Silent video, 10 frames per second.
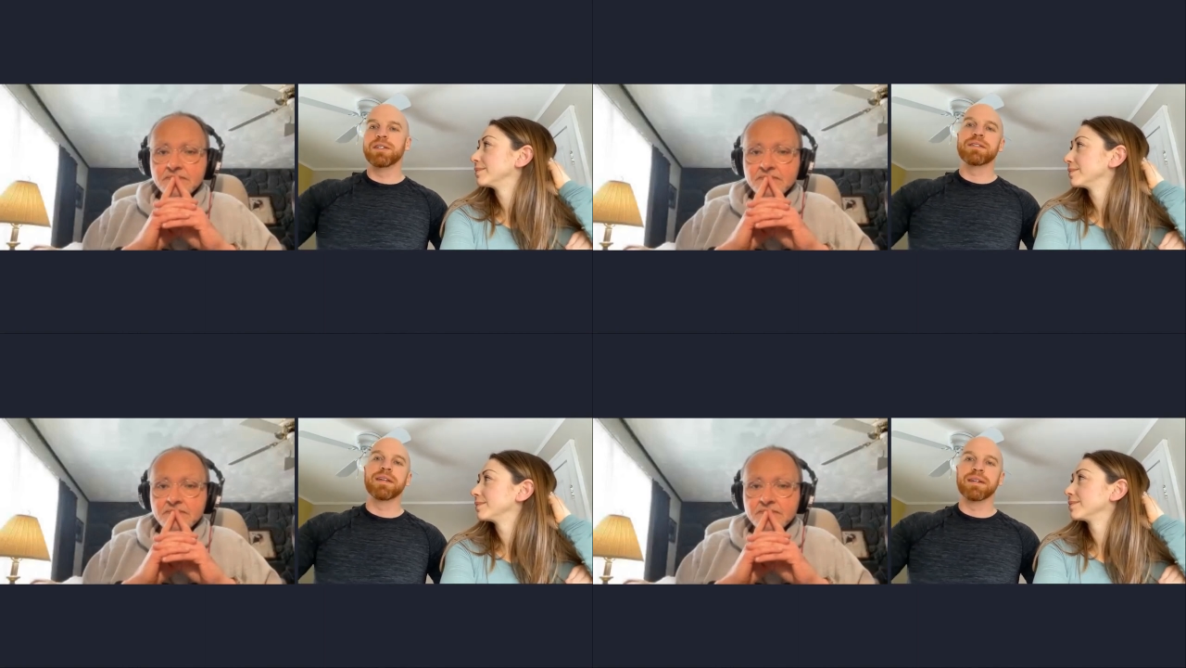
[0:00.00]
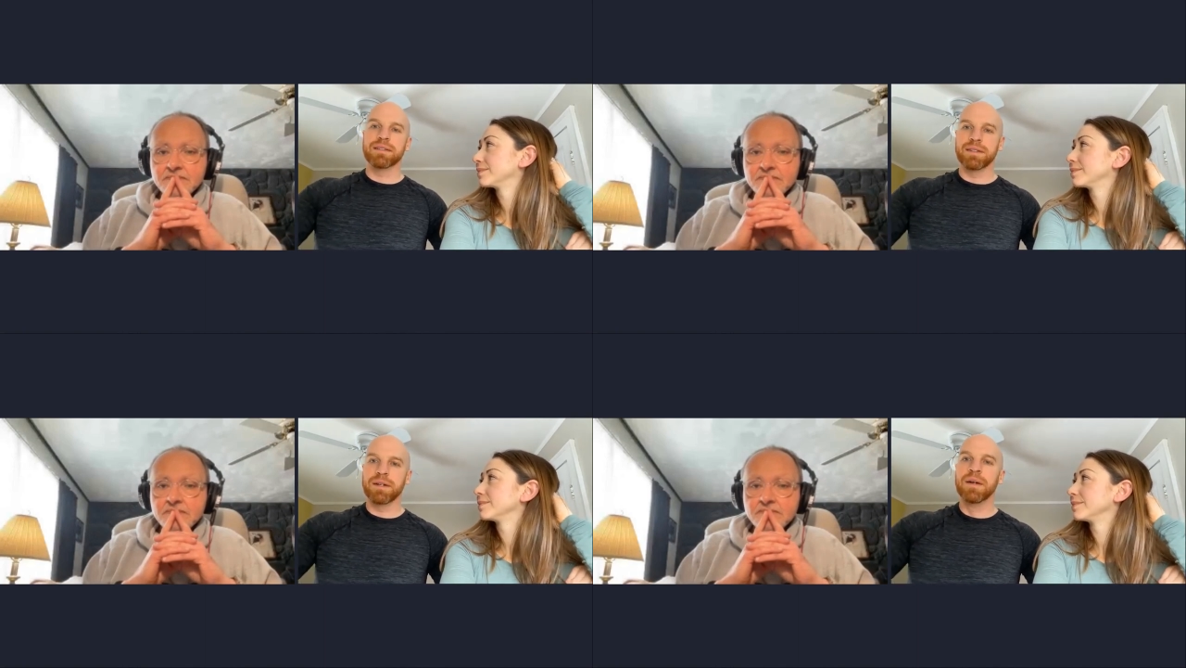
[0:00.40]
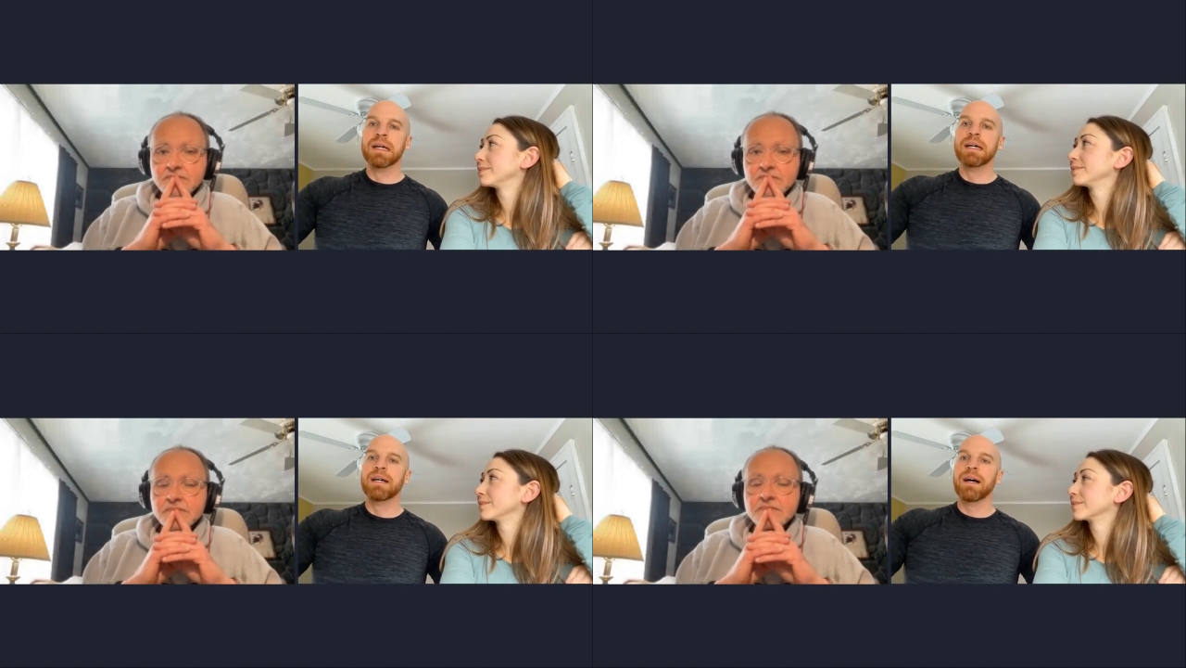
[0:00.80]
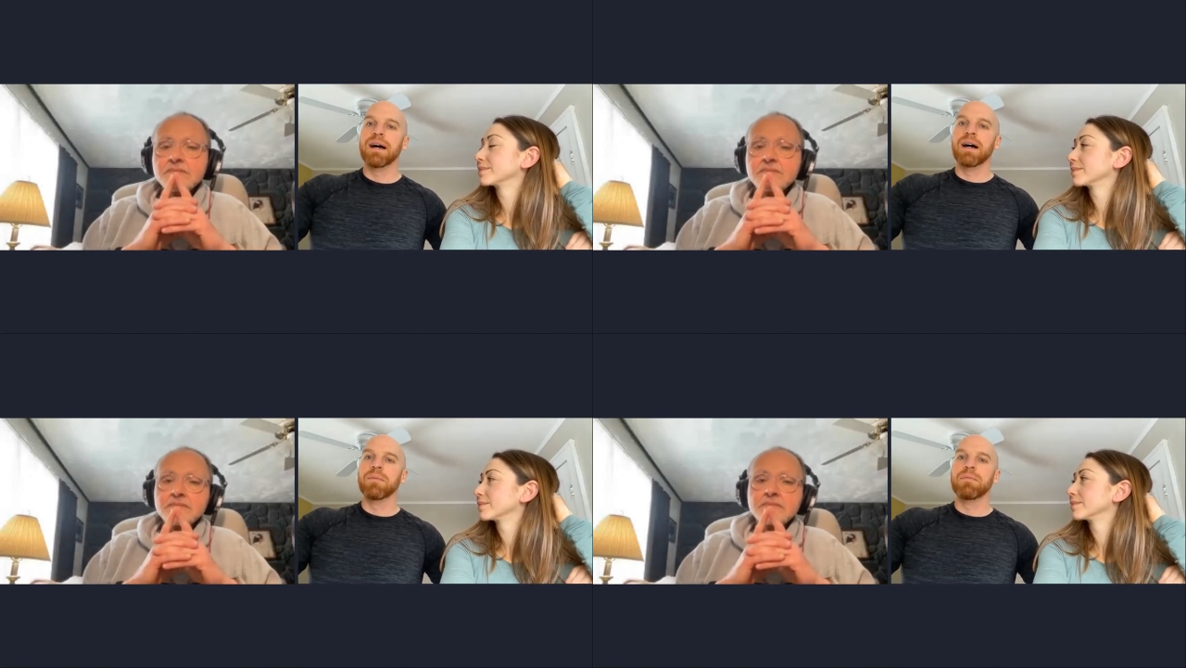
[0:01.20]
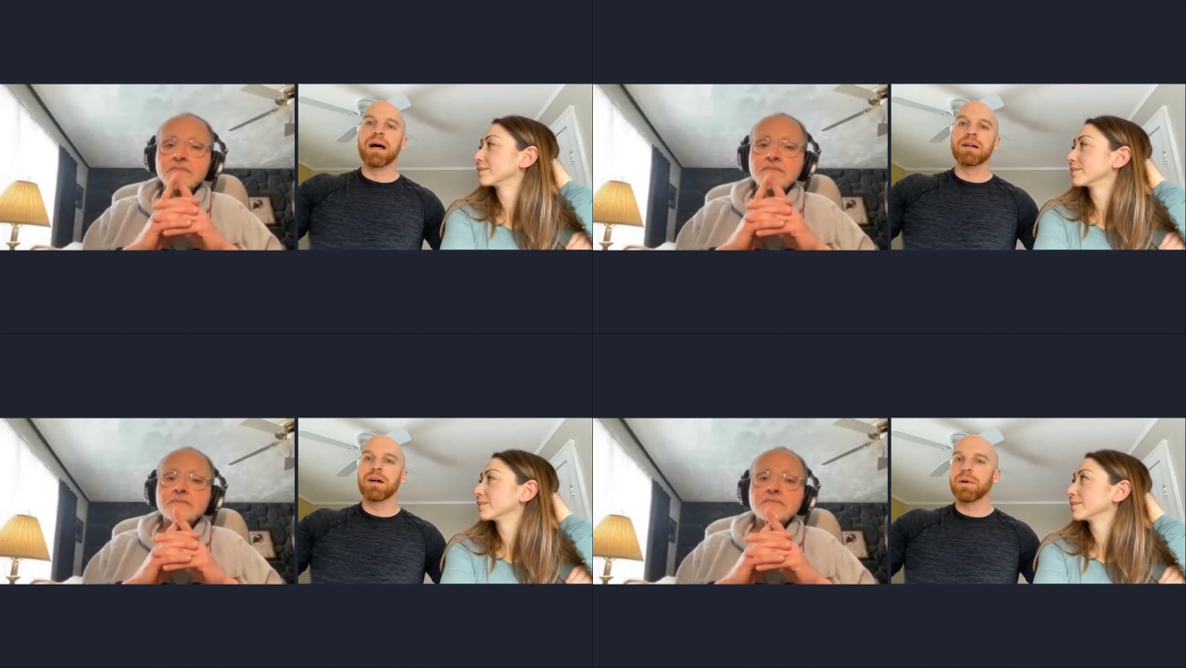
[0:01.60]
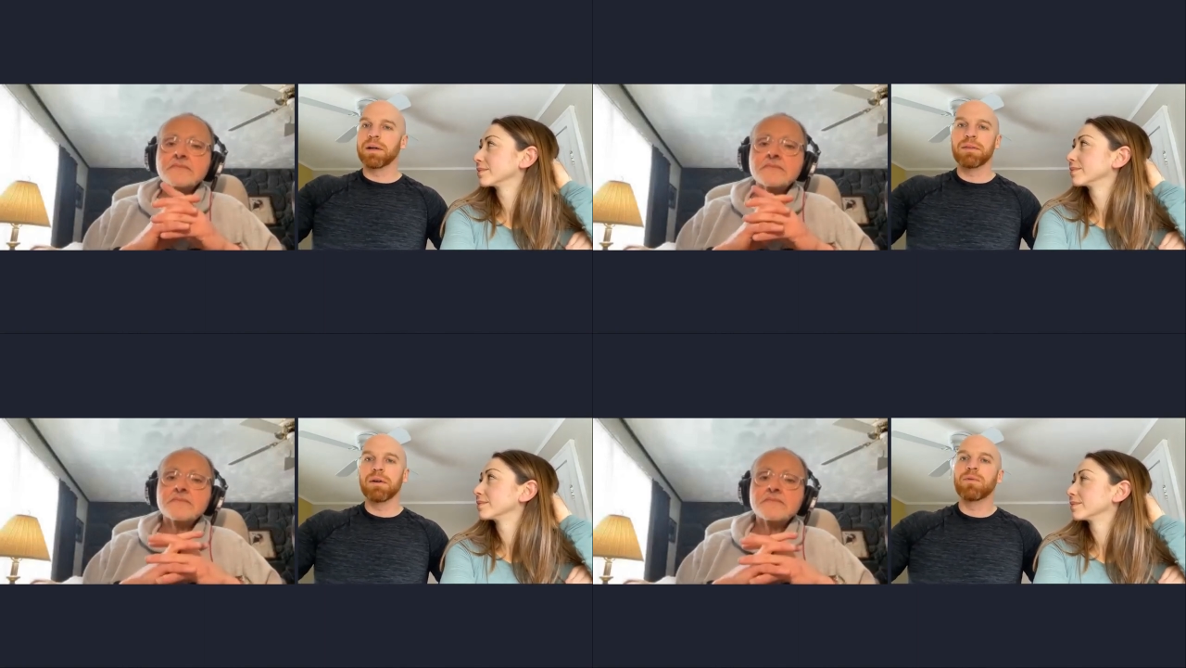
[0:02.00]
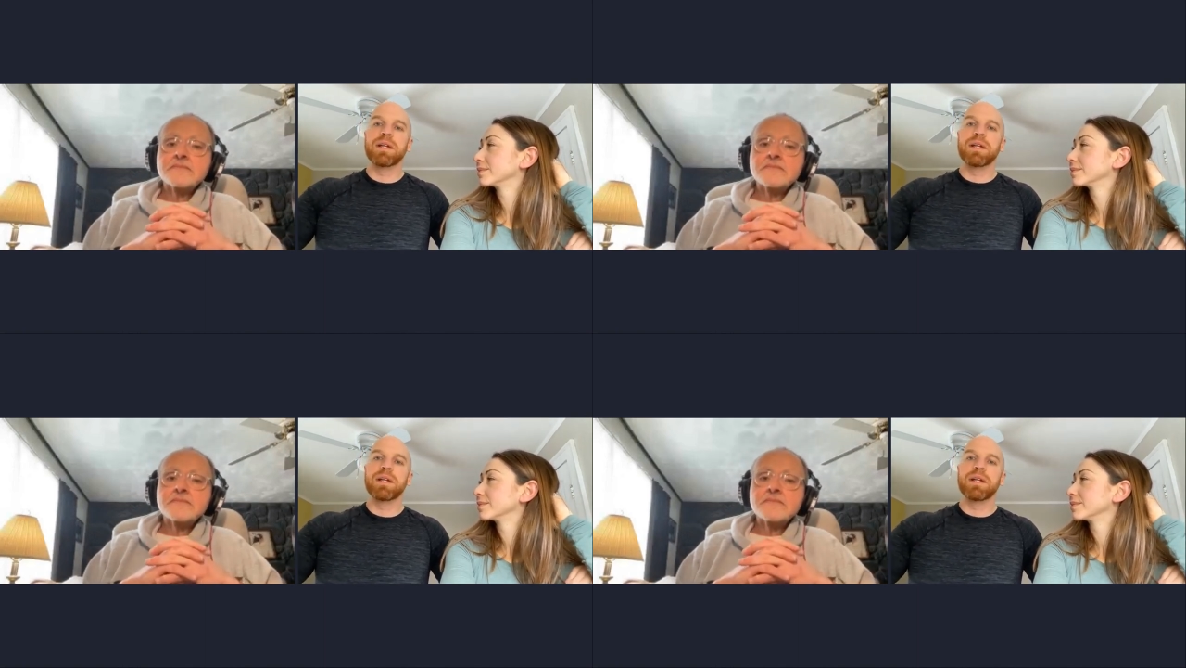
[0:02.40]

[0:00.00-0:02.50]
Speaker 1: these things, you know, um, by going through.